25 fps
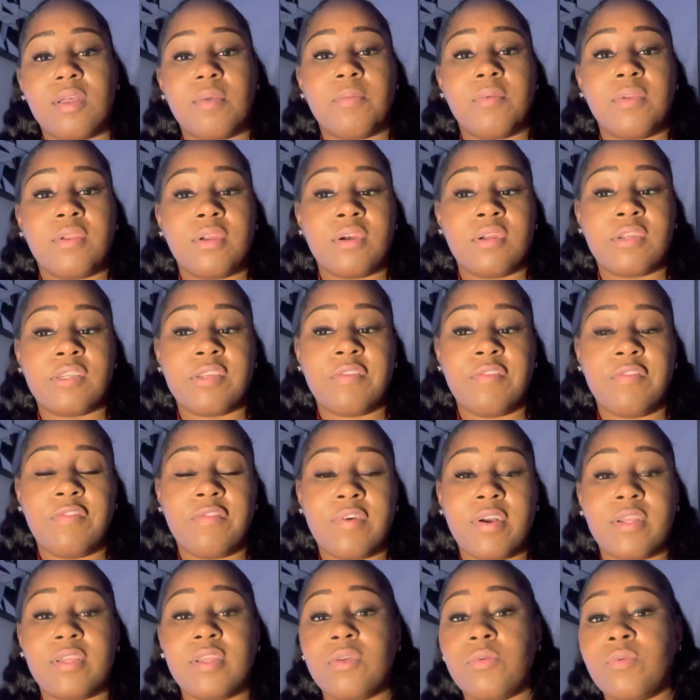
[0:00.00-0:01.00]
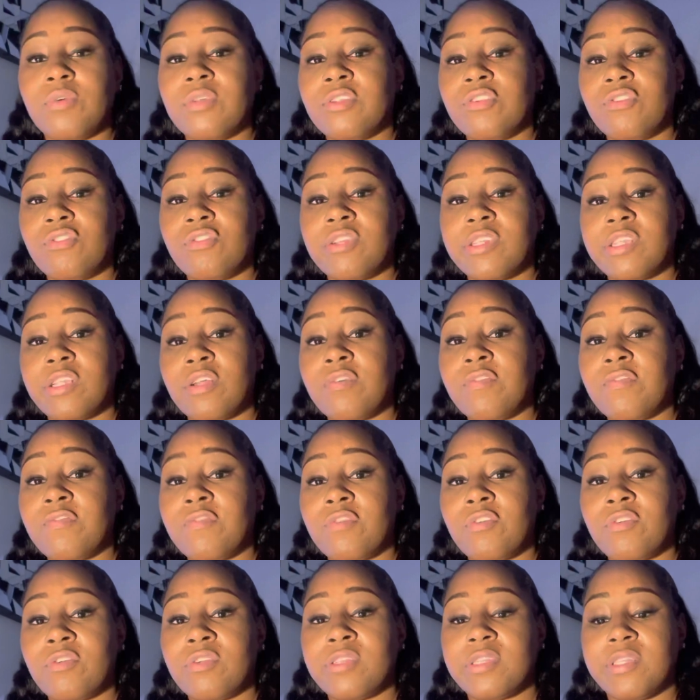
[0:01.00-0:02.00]
Because if you find it within yourself
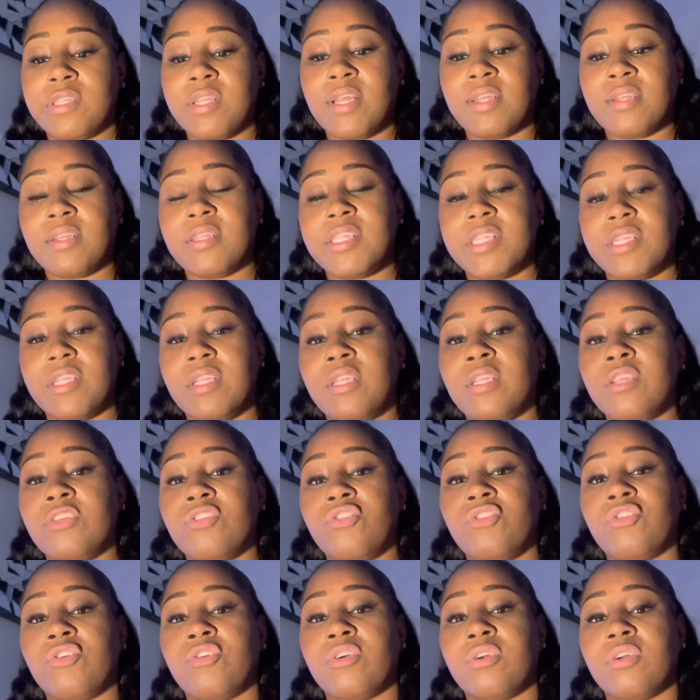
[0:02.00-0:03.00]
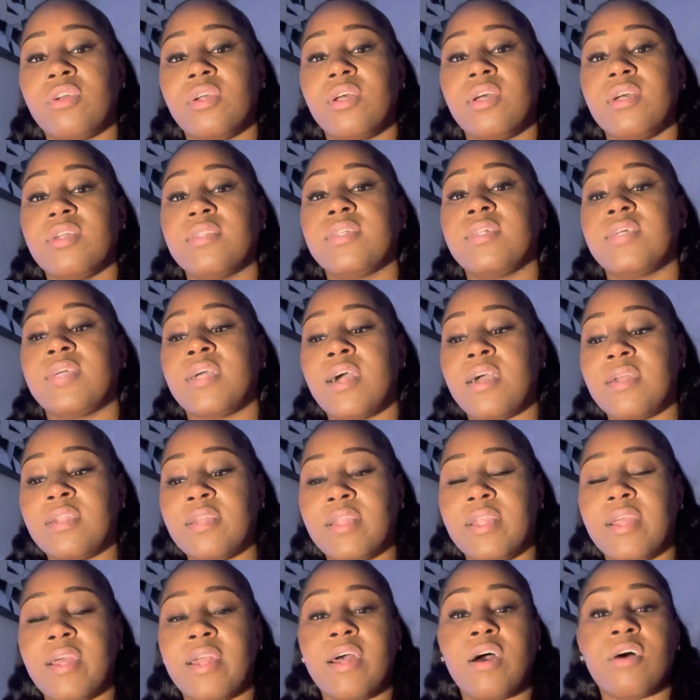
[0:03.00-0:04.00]
first, then it's easier to kind
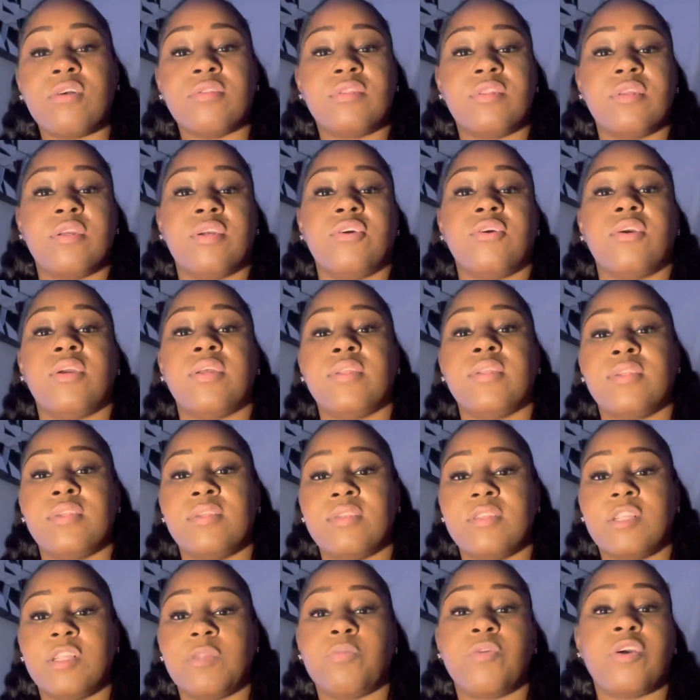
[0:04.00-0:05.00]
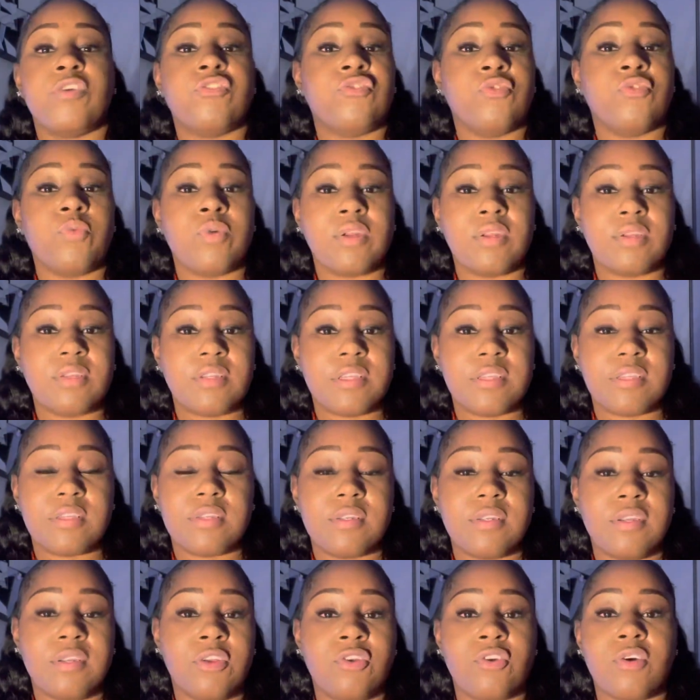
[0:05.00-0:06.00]
of get out there and spread your wings.
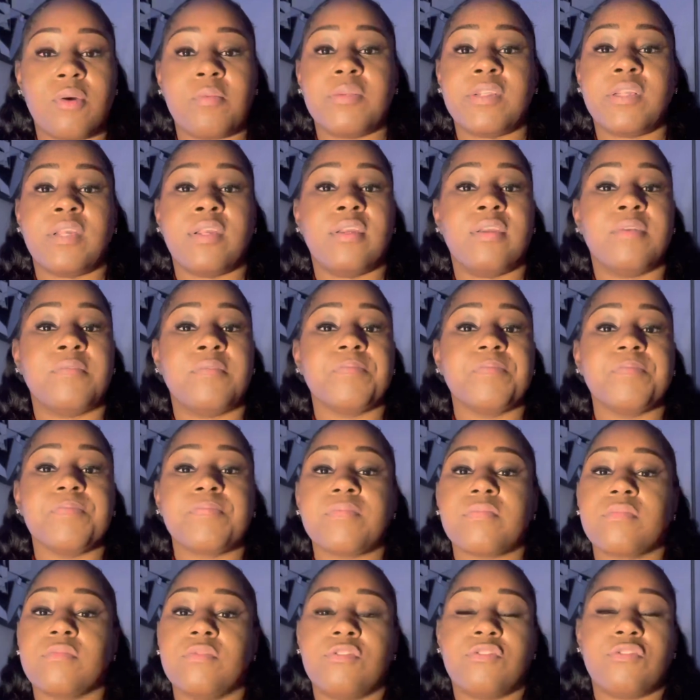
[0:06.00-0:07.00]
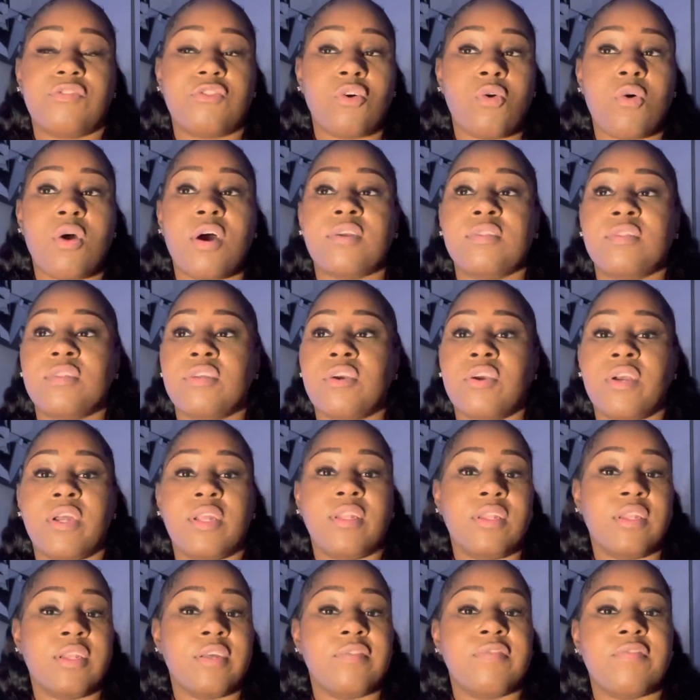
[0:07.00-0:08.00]
You know what I'm saying? Just go out there
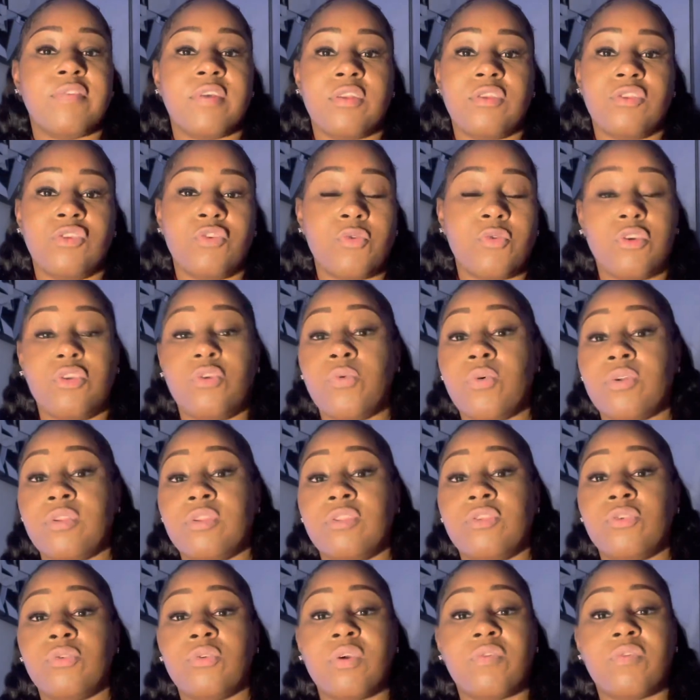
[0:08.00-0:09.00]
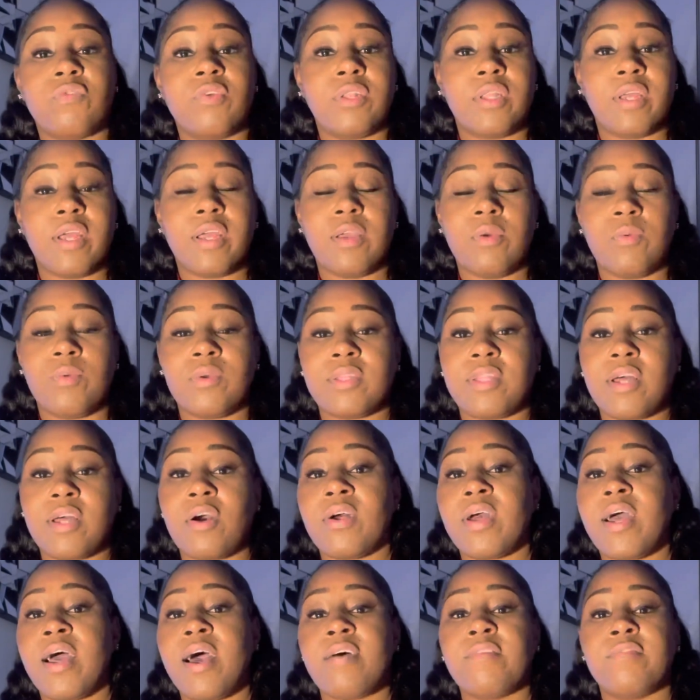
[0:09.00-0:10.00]
and live and do what you want to do every day
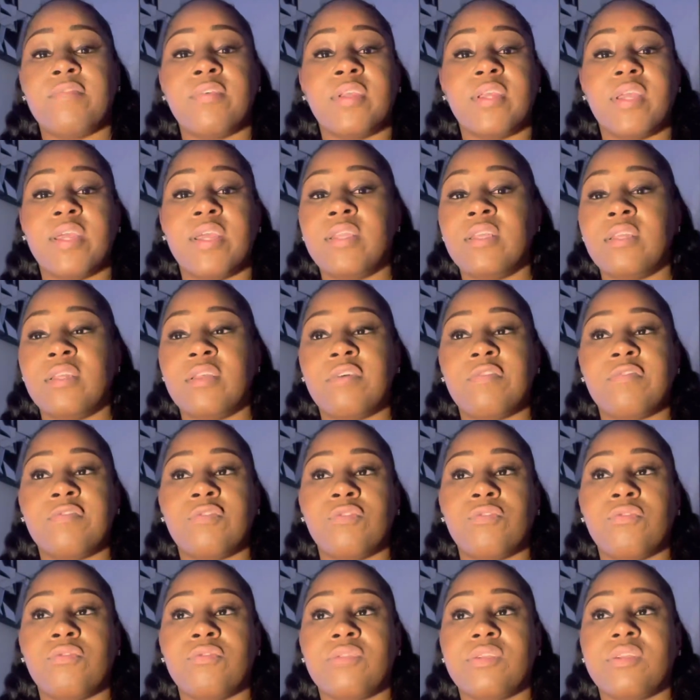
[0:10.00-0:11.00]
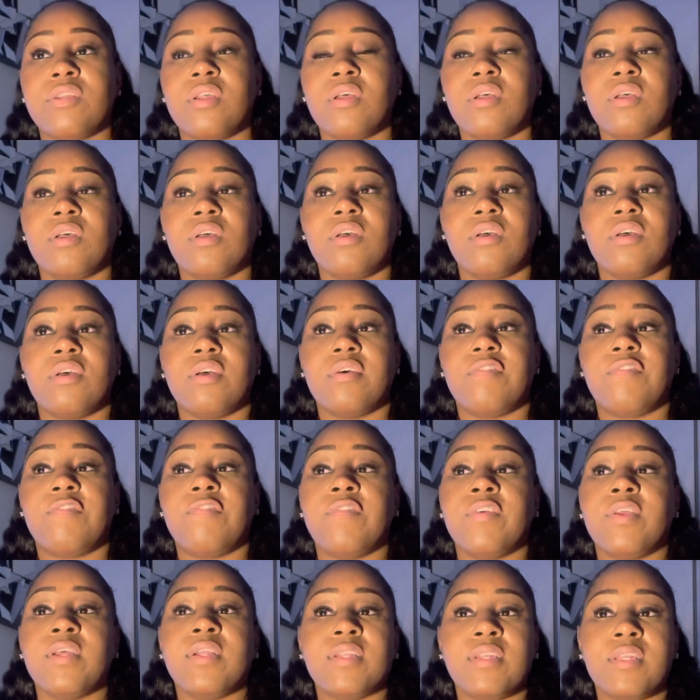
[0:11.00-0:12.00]
without having any of those
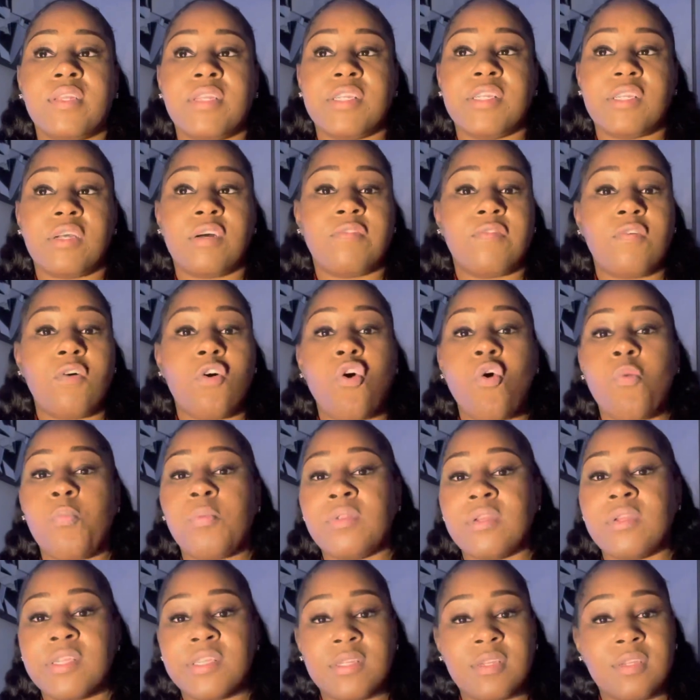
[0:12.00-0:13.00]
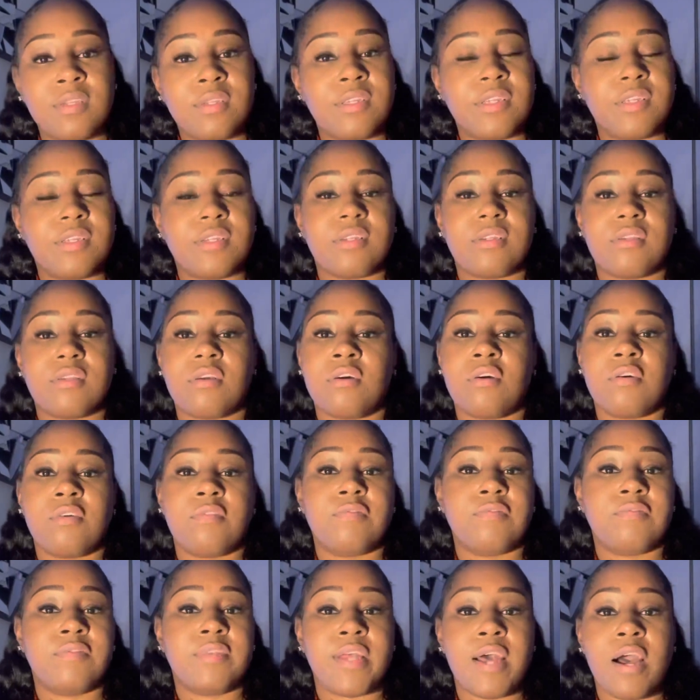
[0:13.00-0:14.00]
feelings of hopelessness,
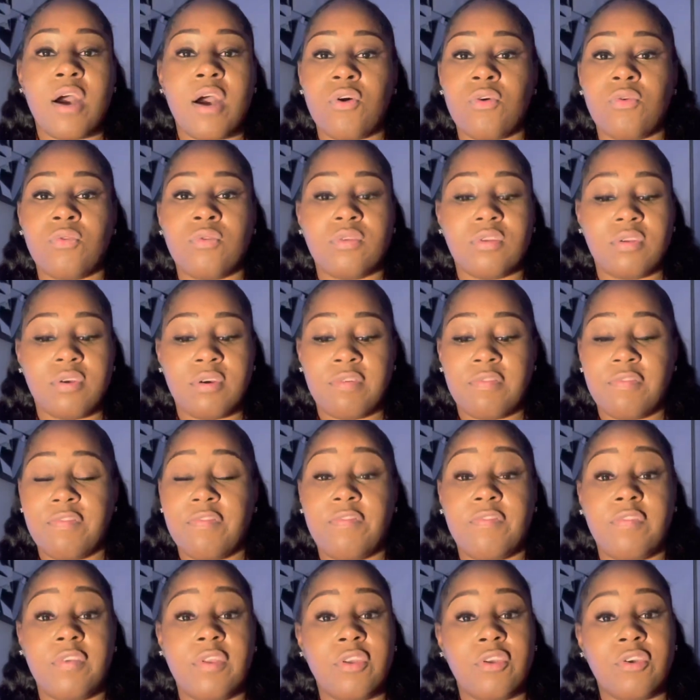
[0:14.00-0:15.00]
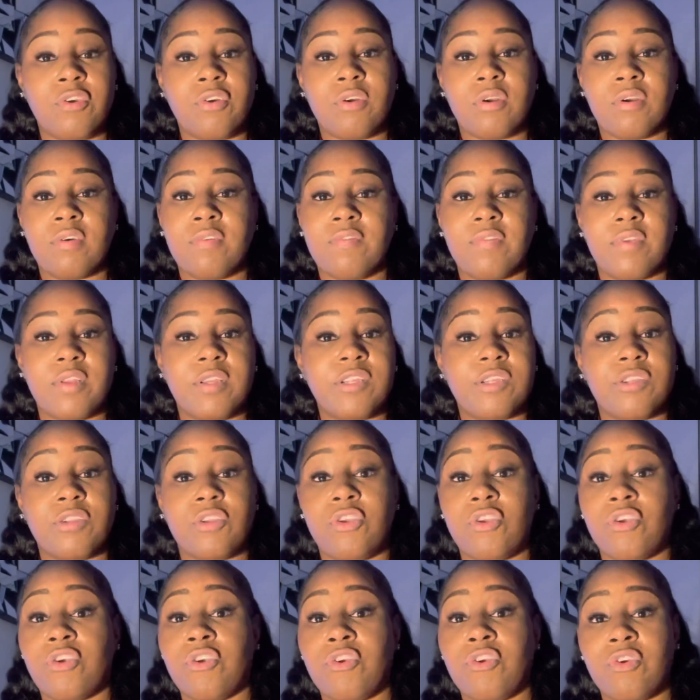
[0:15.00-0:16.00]
of doubt, of fear, of
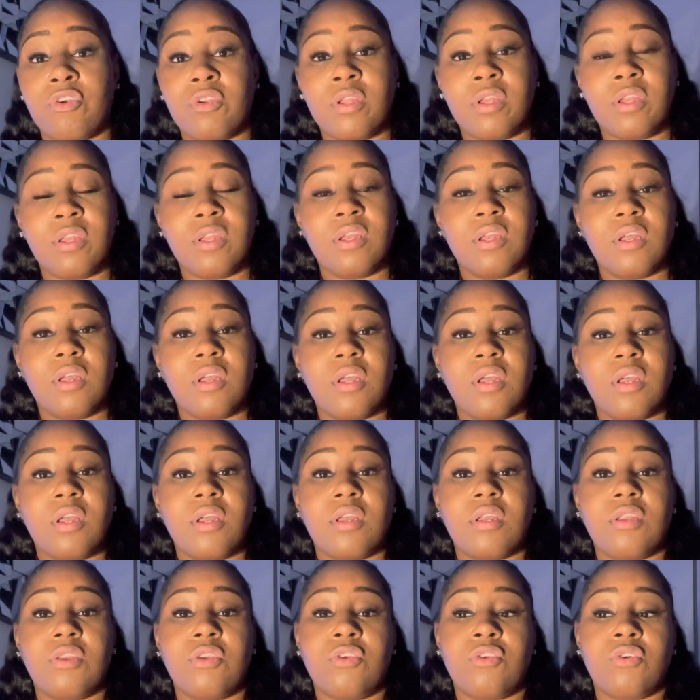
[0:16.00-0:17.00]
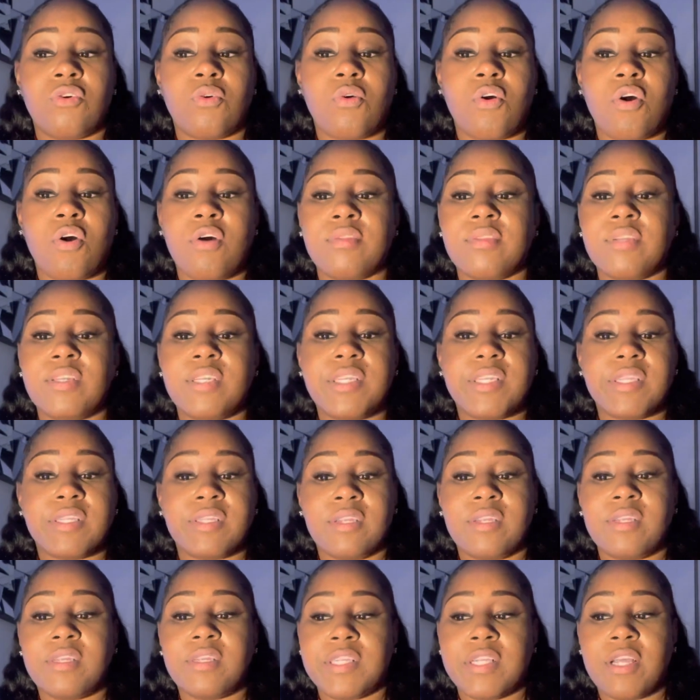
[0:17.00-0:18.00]
insecurity, all these
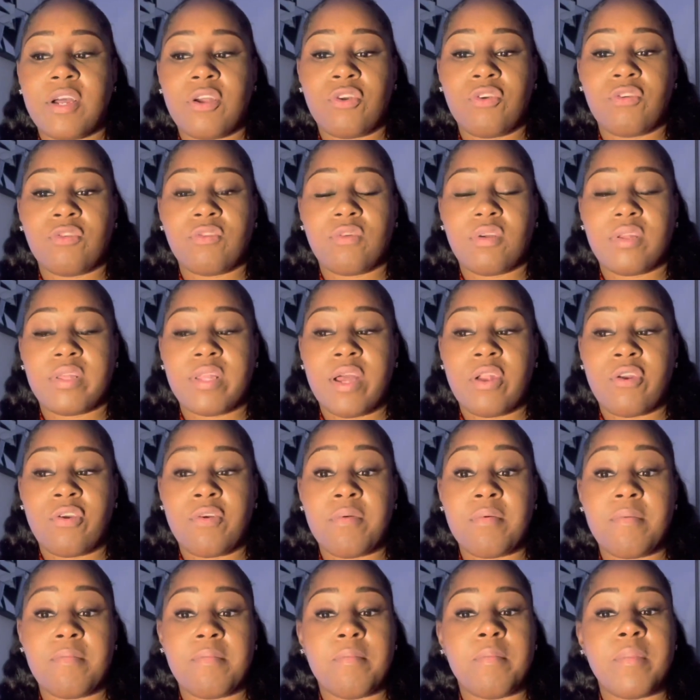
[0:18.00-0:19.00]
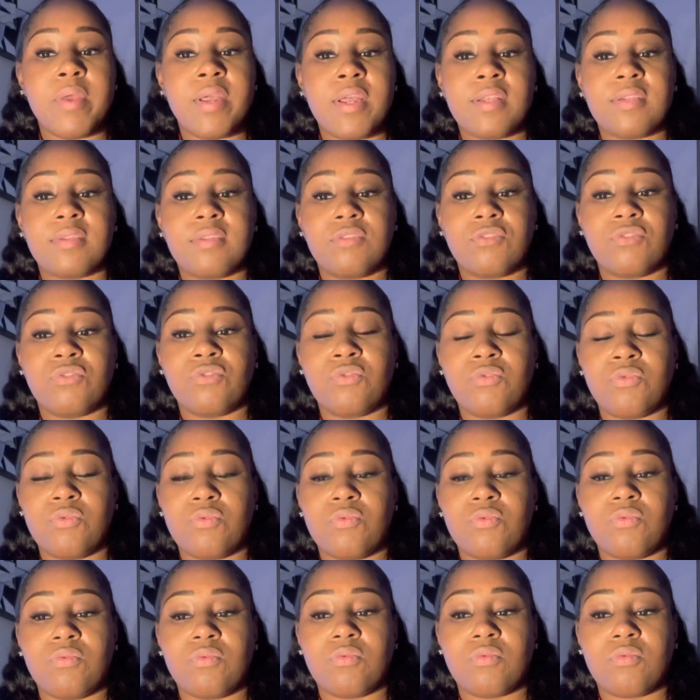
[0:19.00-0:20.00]
things that are meant
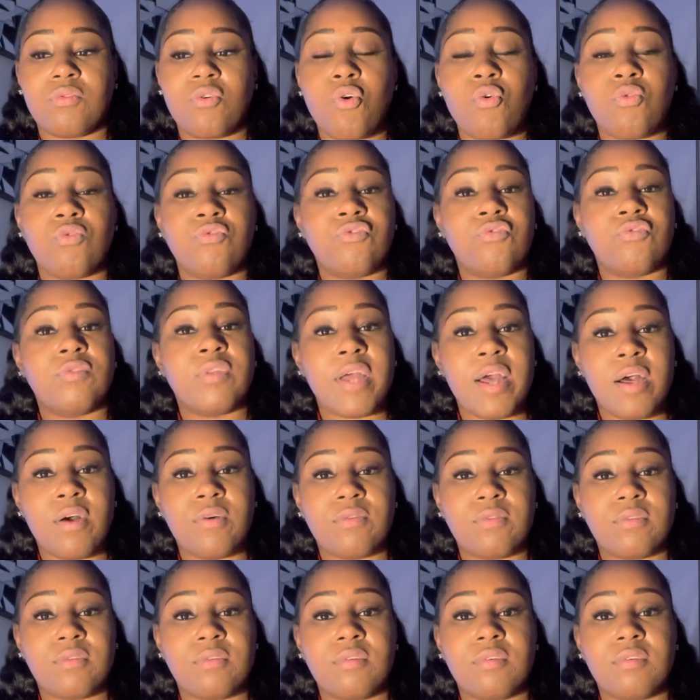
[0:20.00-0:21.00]
to hold you down.